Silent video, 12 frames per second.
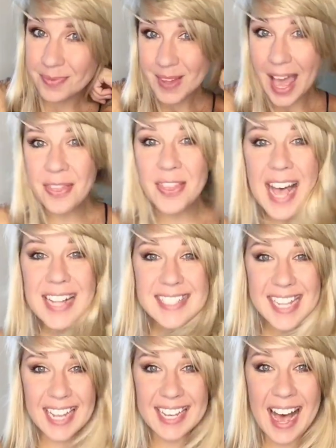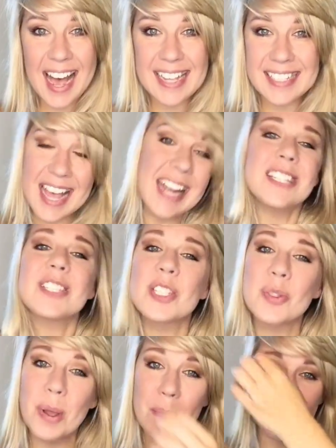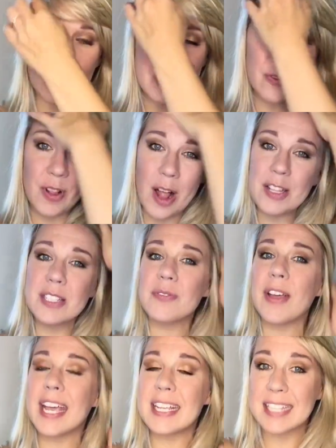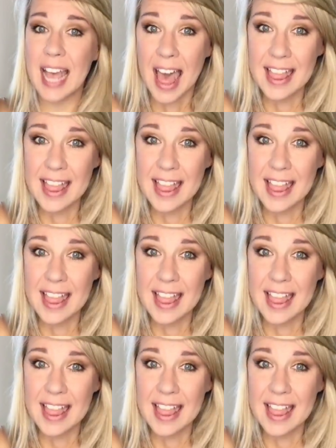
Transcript: And that's it, guys. That is the Sweet Minerals Flawless Face.